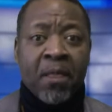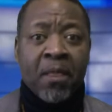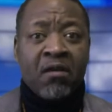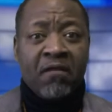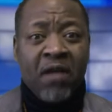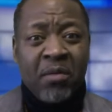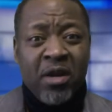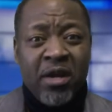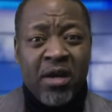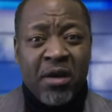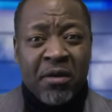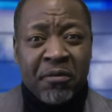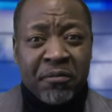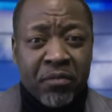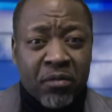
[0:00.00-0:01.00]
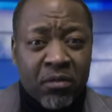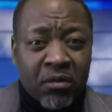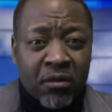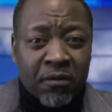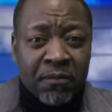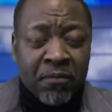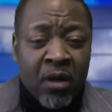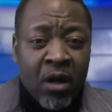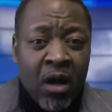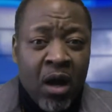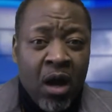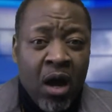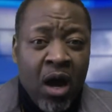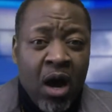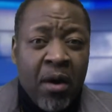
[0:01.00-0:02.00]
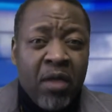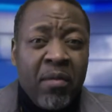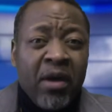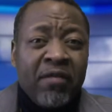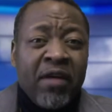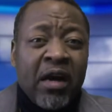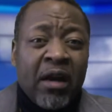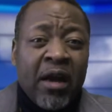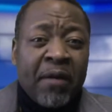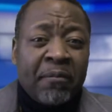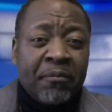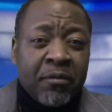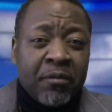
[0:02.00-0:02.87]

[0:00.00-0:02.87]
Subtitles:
Family, I want to make very clear.